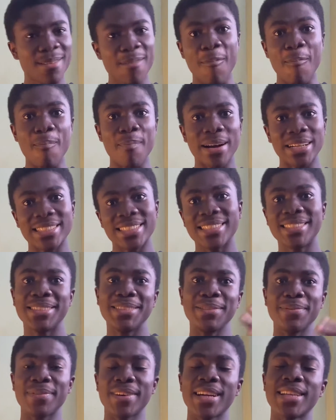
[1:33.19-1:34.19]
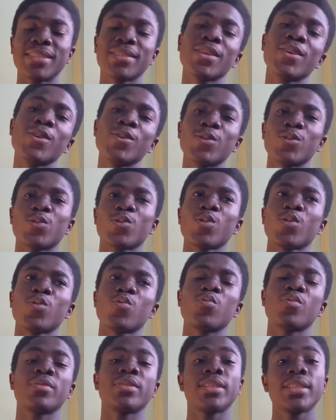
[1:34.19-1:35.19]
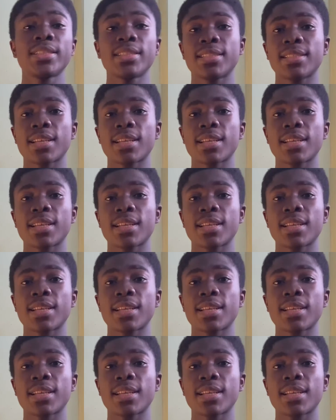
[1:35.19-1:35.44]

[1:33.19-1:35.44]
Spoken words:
budget device. So this is